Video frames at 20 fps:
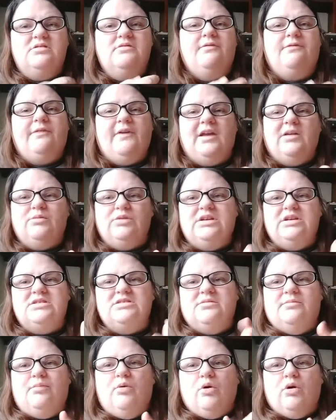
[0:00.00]
family
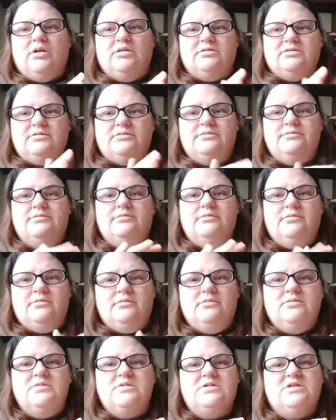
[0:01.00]
is important.
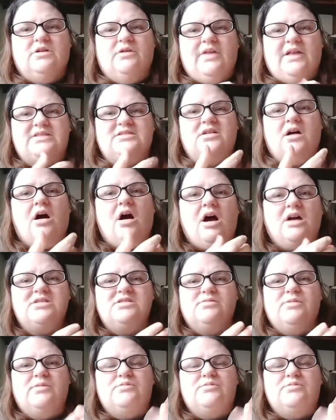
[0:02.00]
So that's awesome.